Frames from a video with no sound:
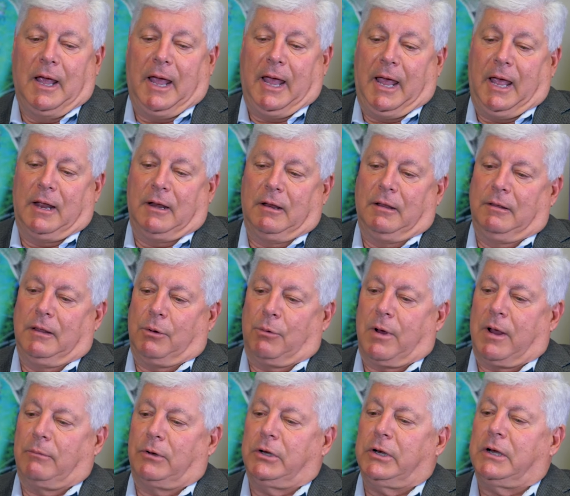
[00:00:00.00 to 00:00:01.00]
And they
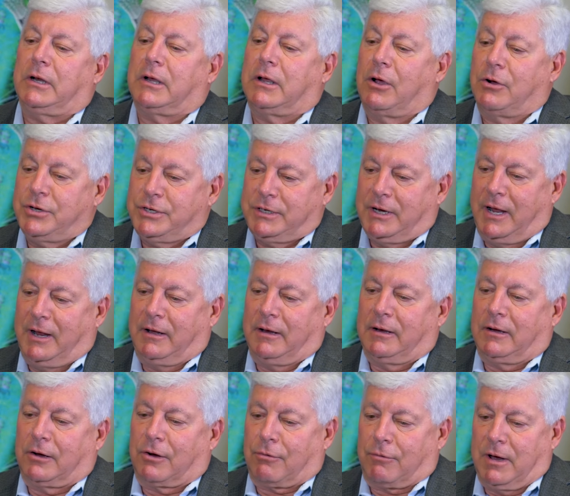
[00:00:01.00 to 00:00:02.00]
were able to negotiate
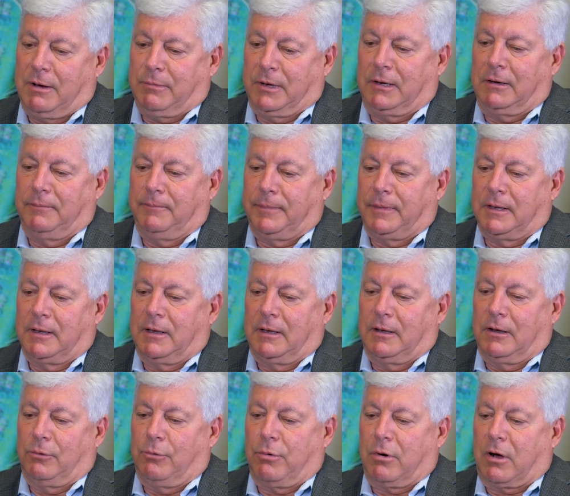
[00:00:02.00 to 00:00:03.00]
an agreement
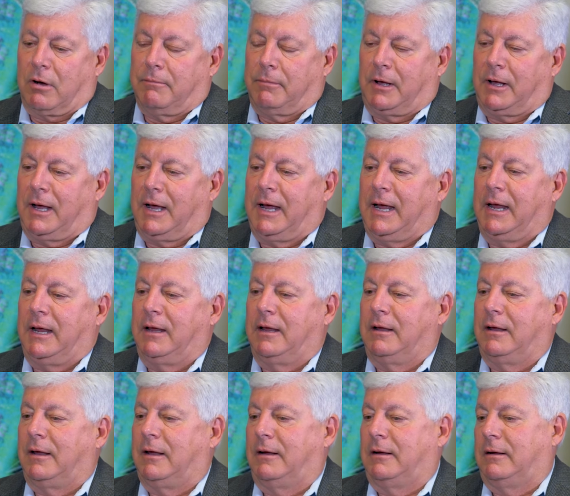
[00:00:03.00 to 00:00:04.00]
whereby
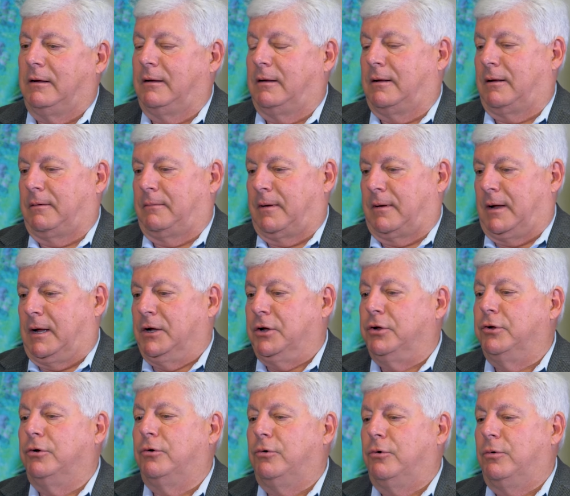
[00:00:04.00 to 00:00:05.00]
a
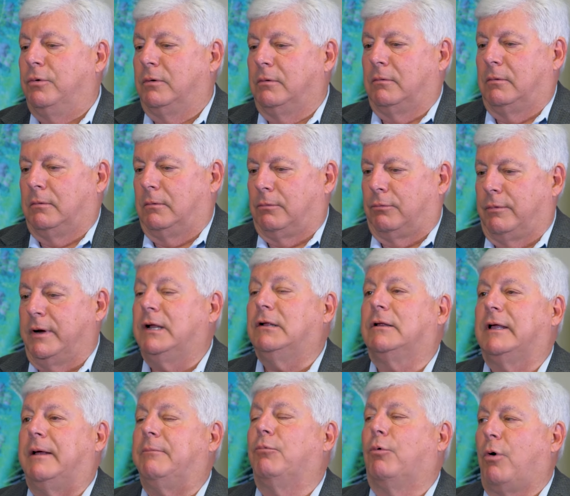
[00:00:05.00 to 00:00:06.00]
new
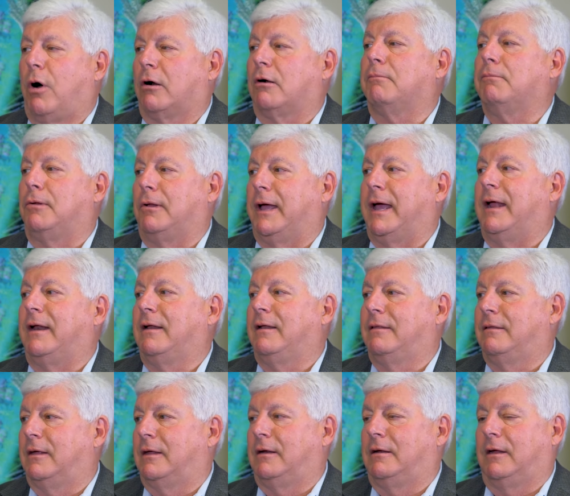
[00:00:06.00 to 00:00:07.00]
reclaimed water plant
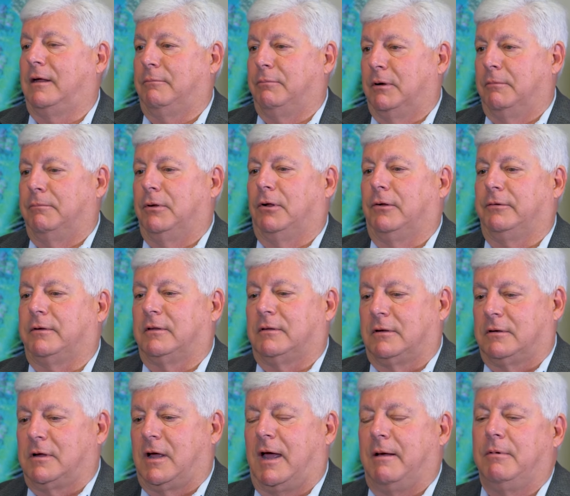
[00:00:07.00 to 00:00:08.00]
that had been built at
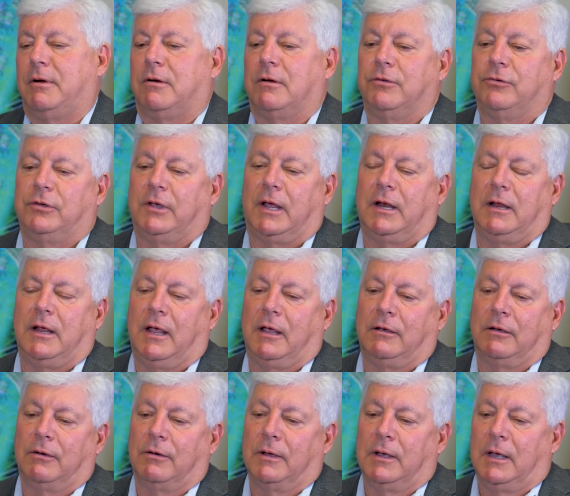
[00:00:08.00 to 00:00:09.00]
the time here in San
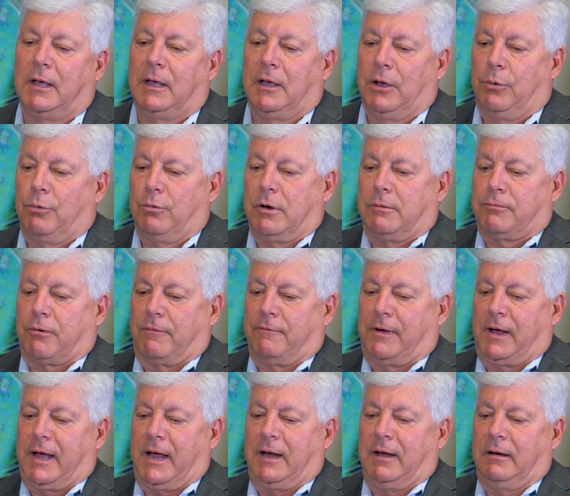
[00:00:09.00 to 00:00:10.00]
Diego would
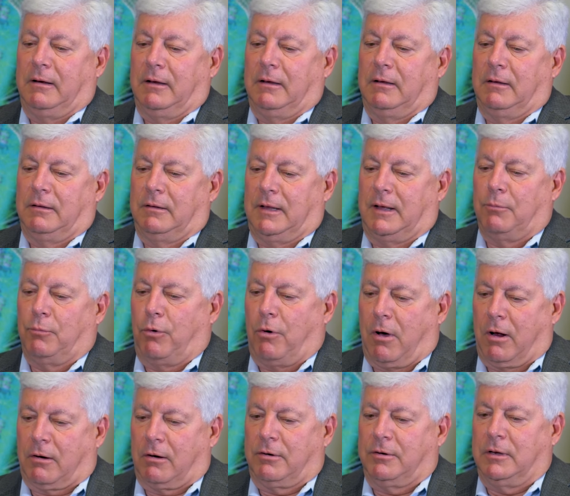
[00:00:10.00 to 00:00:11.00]
provide them
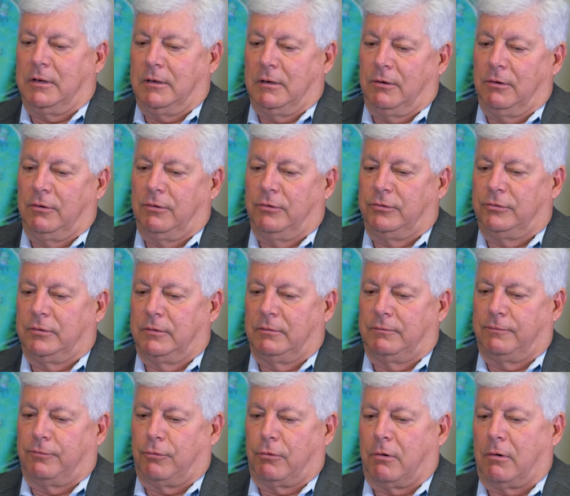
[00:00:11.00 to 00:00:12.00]
water to use
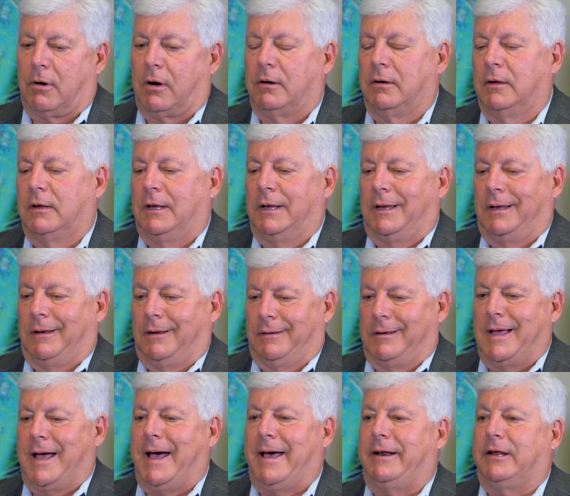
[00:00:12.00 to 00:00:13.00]
for
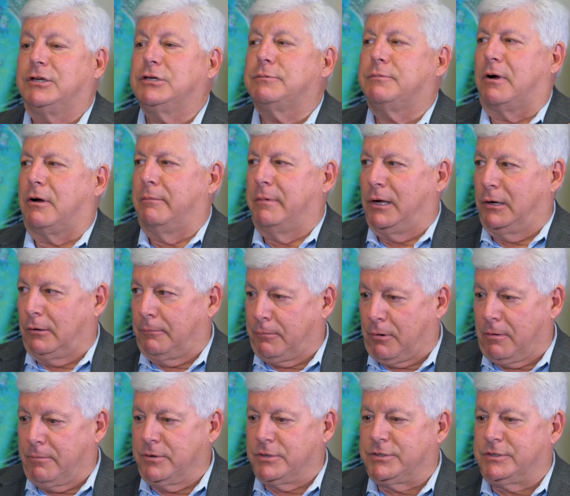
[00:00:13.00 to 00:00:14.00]
non-experimental
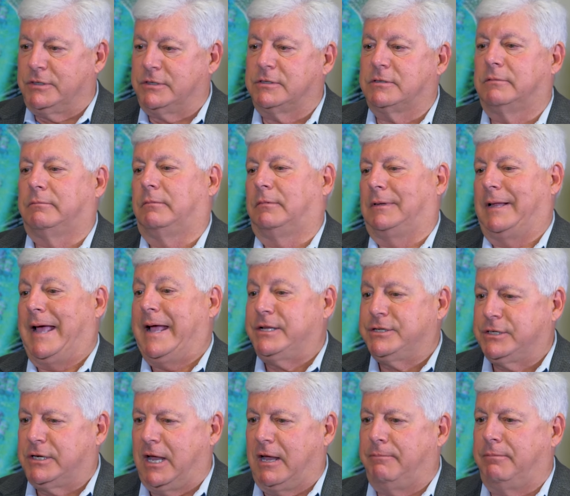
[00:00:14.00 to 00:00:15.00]
purposes,
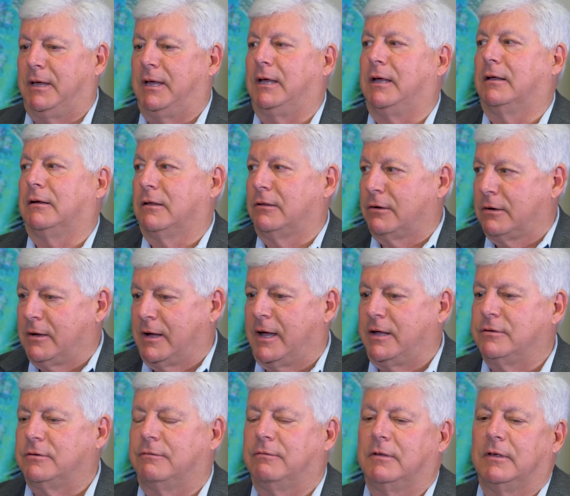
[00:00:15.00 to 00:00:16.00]
landscaping and other
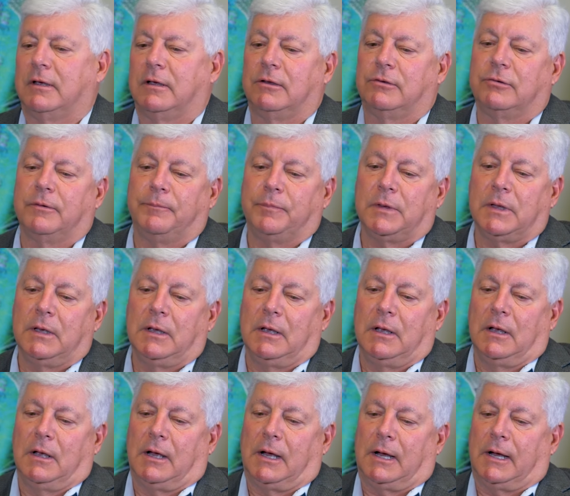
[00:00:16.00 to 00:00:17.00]
kinds of things,
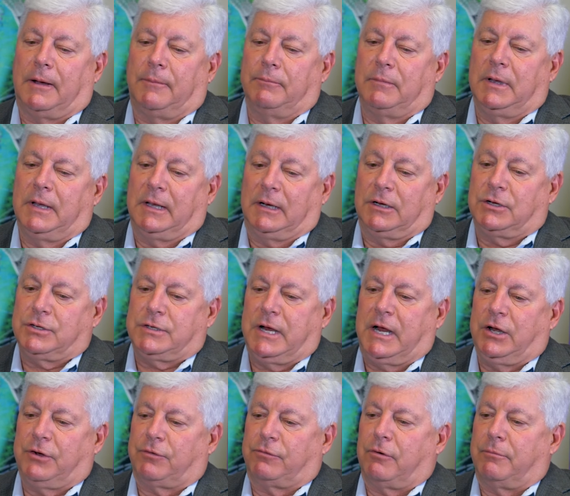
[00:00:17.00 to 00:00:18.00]
in
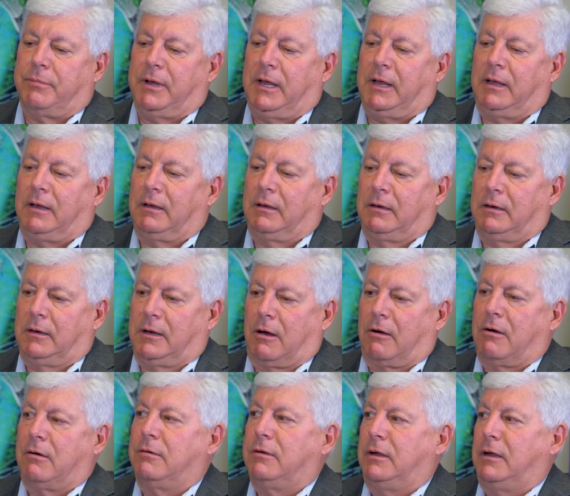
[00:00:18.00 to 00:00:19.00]
exchange for being
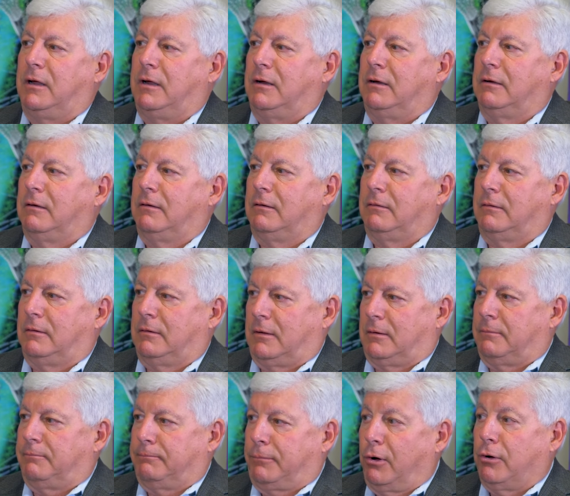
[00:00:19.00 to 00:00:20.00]
guaranteed
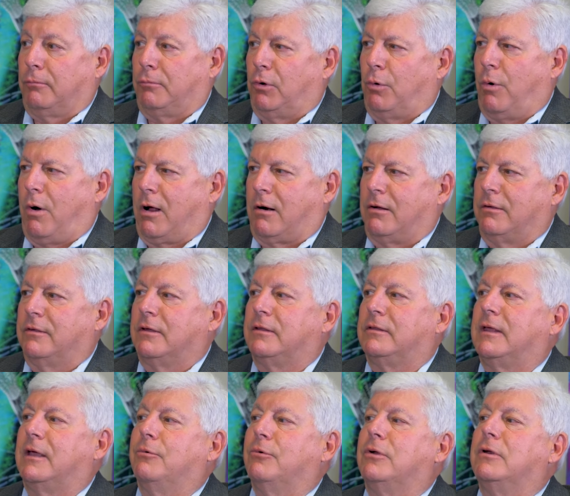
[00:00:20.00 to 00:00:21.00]
the potable water
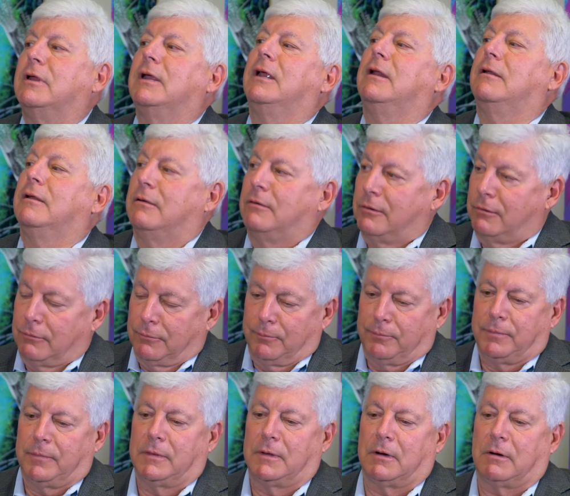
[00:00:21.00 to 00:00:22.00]
that they would need to do
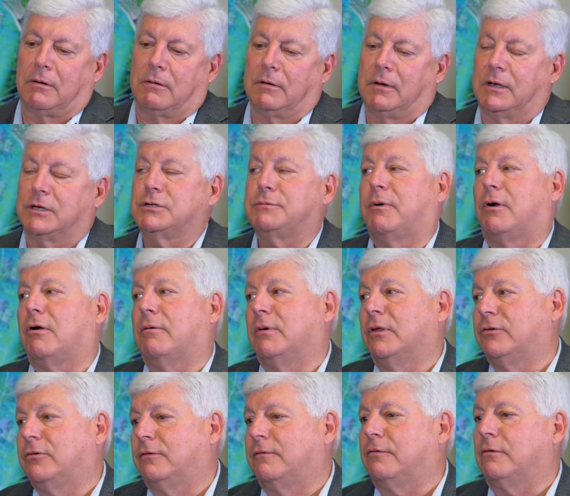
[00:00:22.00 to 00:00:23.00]
their
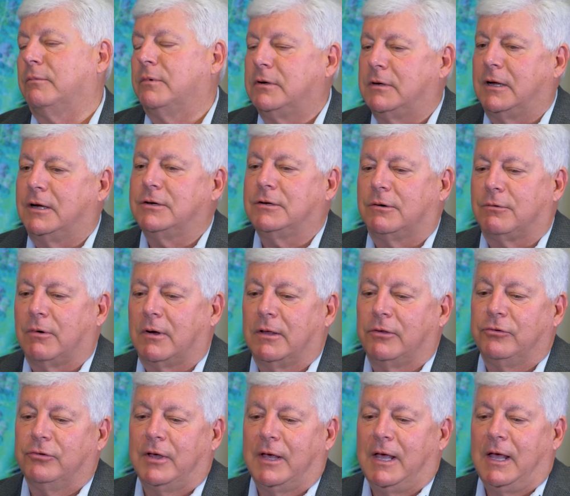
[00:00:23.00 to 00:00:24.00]
experiments and fermentation
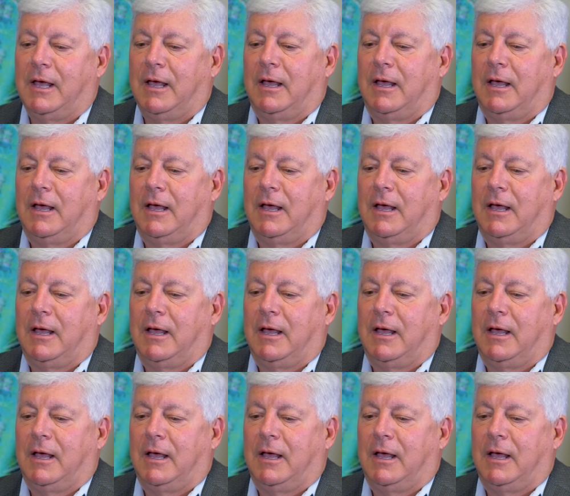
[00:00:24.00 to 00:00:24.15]
runs.